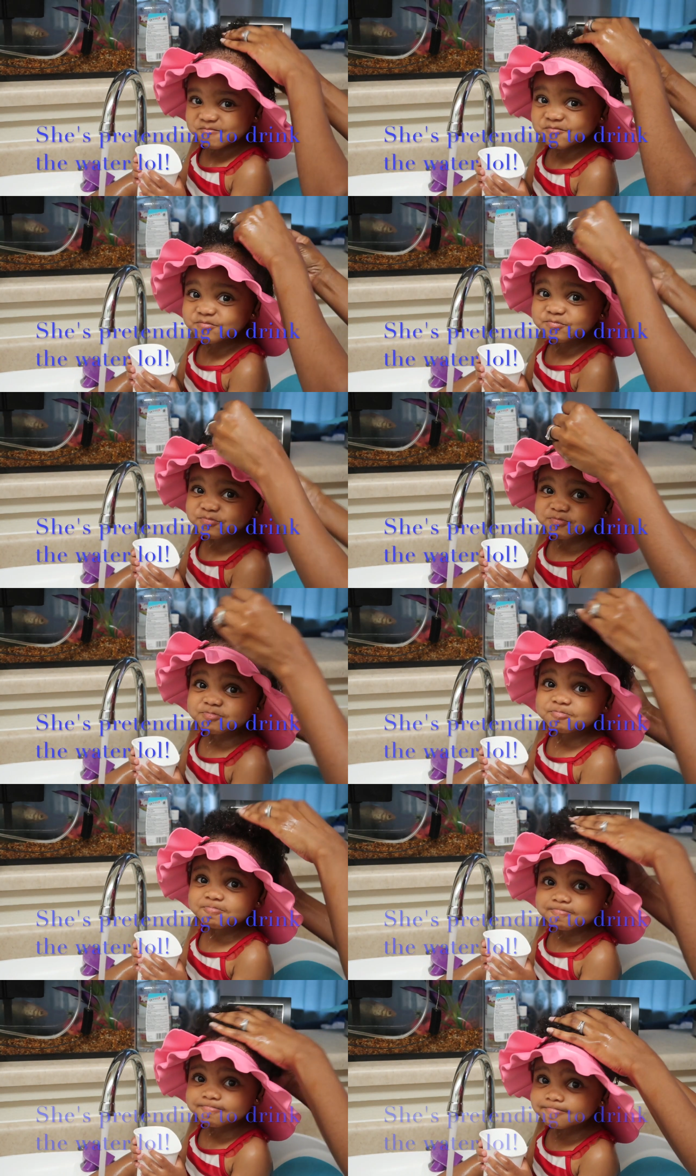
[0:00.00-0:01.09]

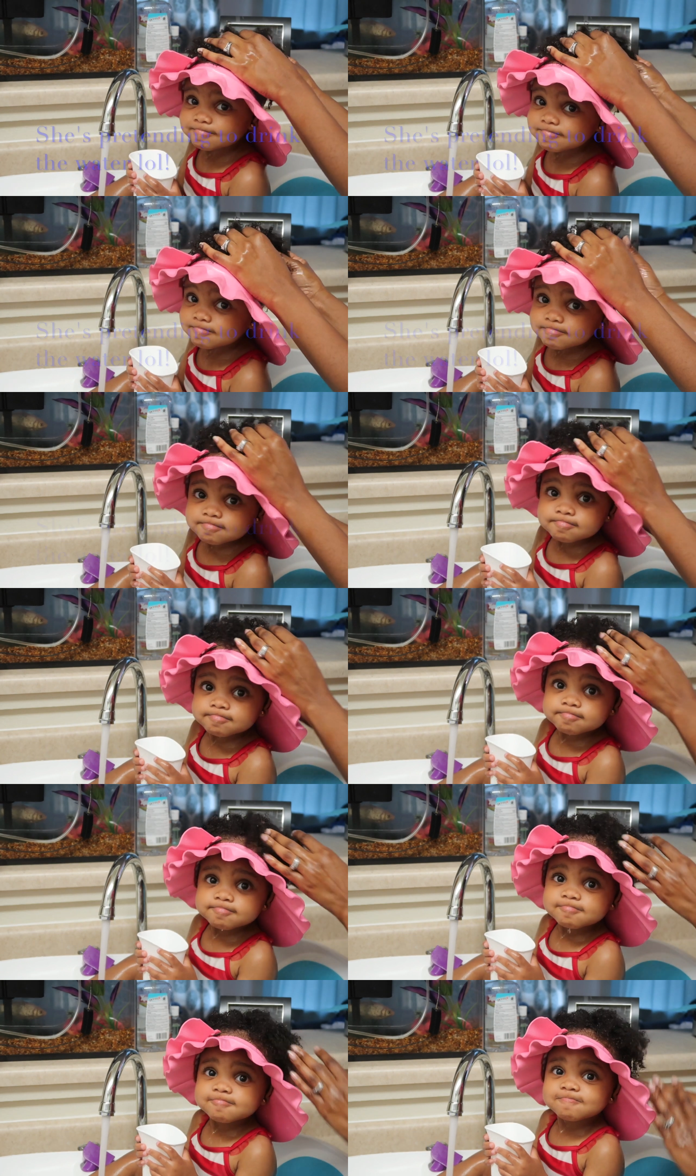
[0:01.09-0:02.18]
Nothing is said.